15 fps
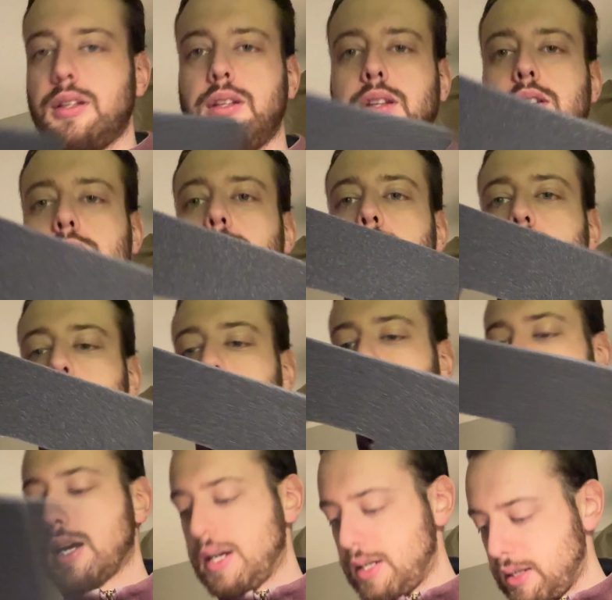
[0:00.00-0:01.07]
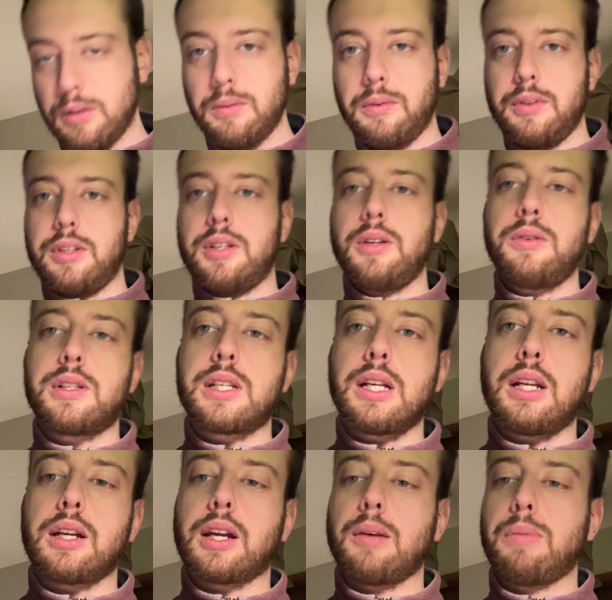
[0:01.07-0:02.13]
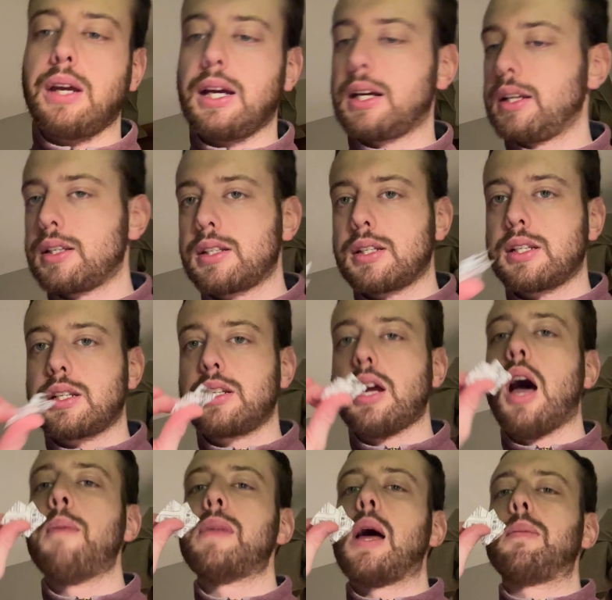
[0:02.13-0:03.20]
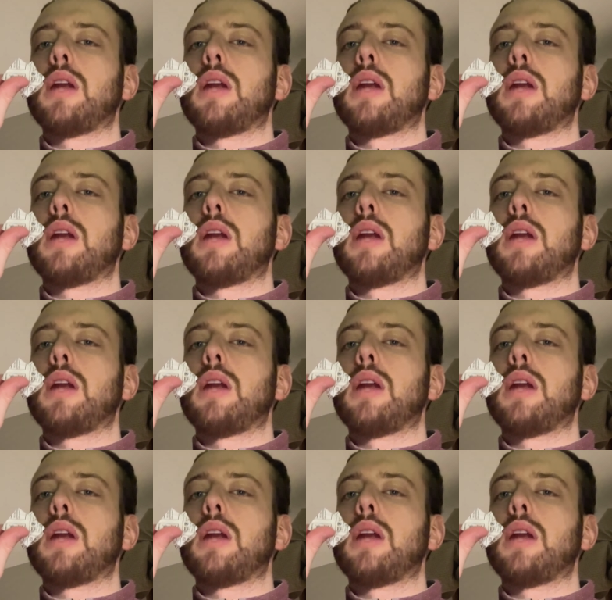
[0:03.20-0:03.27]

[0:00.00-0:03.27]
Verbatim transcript: And this was inside it with two silica packets. Om nom